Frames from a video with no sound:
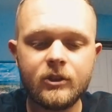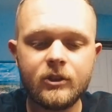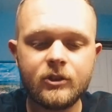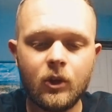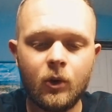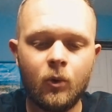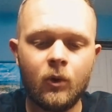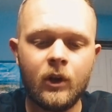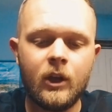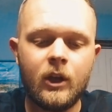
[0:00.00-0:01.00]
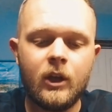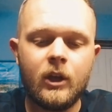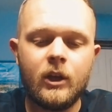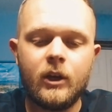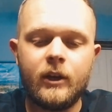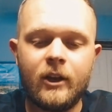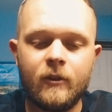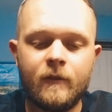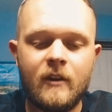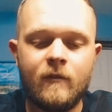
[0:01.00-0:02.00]
So now
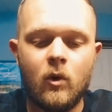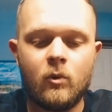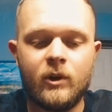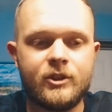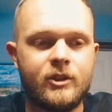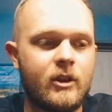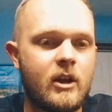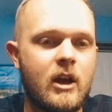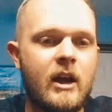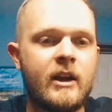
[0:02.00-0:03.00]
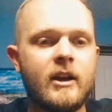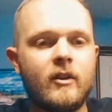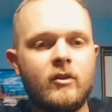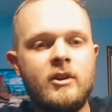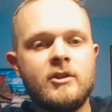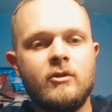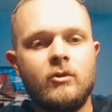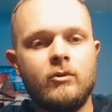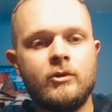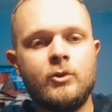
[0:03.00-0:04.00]
the 5 volt question. I got these
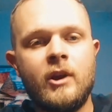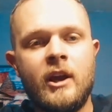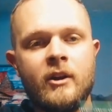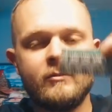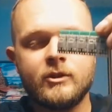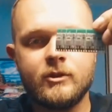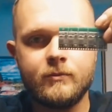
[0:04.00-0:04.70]
little doodads